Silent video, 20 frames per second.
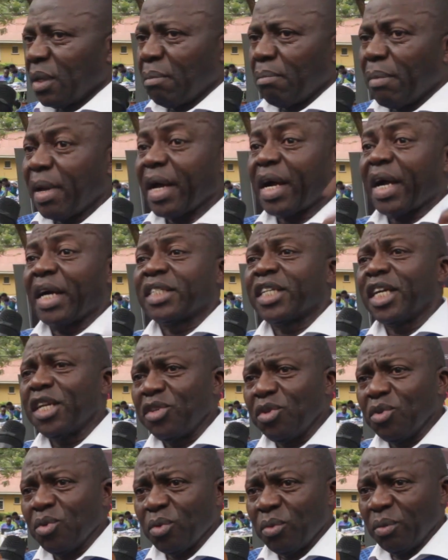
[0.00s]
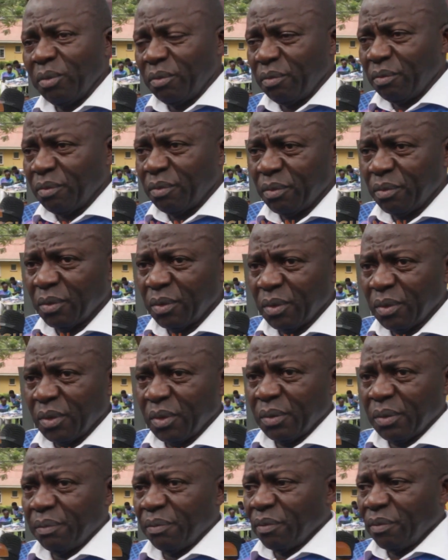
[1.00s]
But I can tell you,
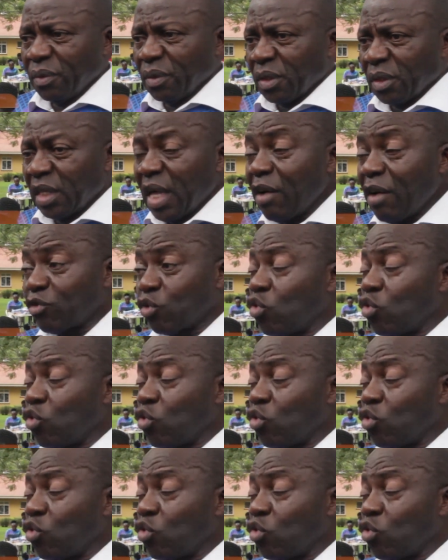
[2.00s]
they have